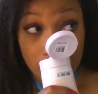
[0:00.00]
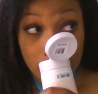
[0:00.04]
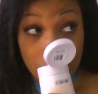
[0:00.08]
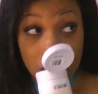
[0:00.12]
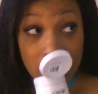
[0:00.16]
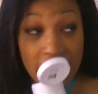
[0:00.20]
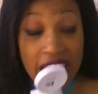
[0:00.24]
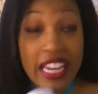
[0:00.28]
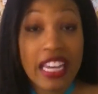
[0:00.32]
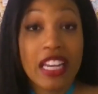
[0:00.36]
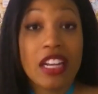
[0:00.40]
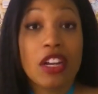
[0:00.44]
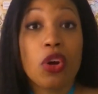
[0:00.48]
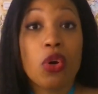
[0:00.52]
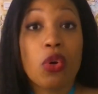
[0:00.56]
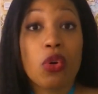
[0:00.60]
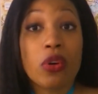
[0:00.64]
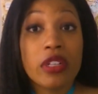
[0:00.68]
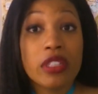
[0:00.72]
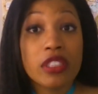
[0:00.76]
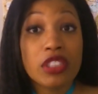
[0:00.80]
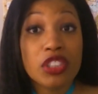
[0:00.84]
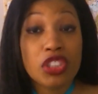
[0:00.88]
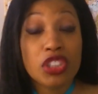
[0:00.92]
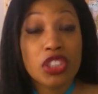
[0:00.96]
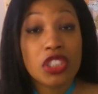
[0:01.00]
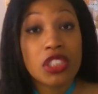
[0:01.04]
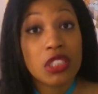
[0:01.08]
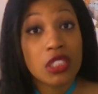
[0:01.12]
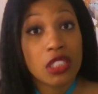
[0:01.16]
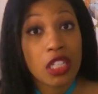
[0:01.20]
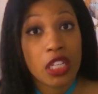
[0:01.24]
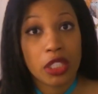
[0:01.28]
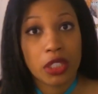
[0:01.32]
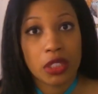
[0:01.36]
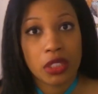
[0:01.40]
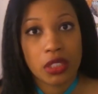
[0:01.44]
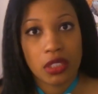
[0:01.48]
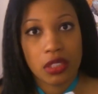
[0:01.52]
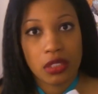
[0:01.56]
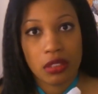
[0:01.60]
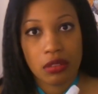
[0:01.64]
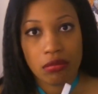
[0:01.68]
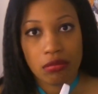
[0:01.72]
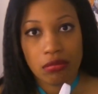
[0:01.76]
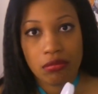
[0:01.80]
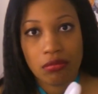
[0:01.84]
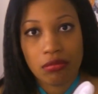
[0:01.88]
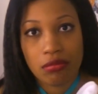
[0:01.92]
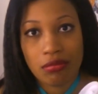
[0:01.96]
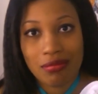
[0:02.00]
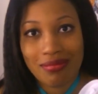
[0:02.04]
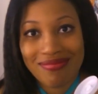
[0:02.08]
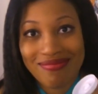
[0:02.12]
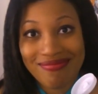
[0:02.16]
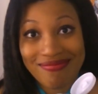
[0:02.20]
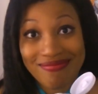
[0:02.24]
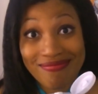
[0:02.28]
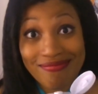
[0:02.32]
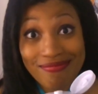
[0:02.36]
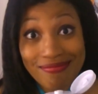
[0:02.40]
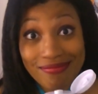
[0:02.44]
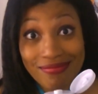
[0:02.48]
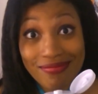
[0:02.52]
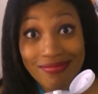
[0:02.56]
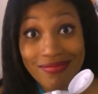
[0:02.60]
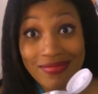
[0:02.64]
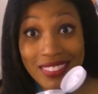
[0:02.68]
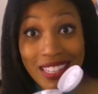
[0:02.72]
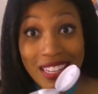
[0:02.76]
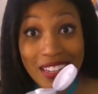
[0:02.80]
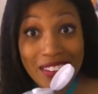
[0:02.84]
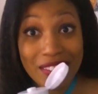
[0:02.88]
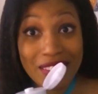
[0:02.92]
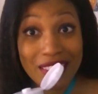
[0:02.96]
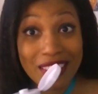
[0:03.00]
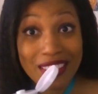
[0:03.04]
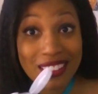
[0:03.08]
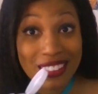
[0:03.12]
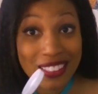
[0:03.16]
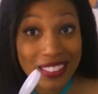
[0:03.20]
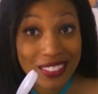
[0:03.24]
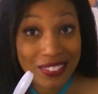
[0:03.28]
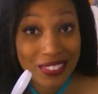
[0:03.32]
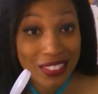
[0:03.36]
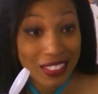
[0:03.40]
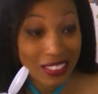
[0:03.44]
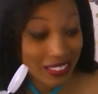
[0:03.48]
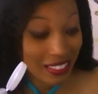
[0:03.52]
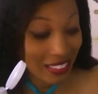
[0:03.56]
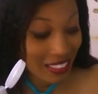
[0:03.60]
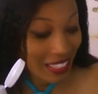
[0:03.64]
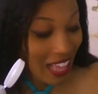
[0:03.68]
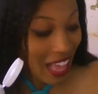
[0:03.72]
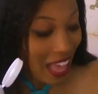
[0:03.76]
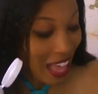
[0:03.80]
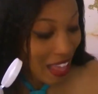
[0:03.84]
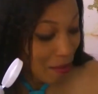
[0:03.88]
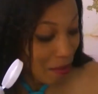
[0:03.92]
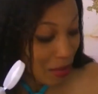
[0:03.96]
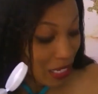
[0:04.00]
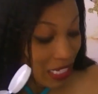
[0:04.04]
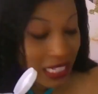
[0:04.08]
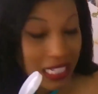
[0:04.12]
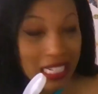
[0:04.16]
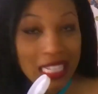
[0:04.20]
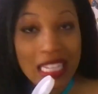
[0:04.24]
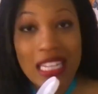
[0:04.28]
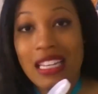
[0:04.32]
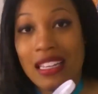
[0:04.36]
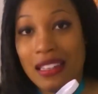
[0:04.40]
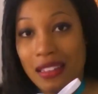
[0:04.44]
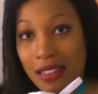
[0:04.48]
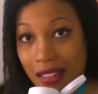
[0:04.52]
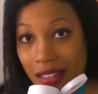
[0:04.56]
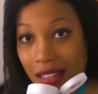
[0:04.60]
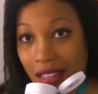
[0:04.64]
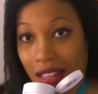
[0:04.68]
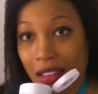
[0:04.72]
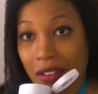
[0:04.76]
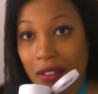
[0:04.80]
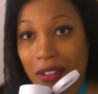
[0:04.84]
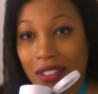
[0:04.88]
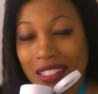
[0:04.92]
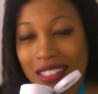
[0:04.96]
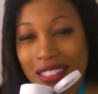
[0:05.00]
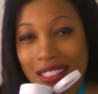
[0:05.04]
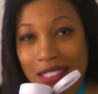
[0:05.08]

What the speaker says: like an orange dessert. It really smells. Hi, buddy. It really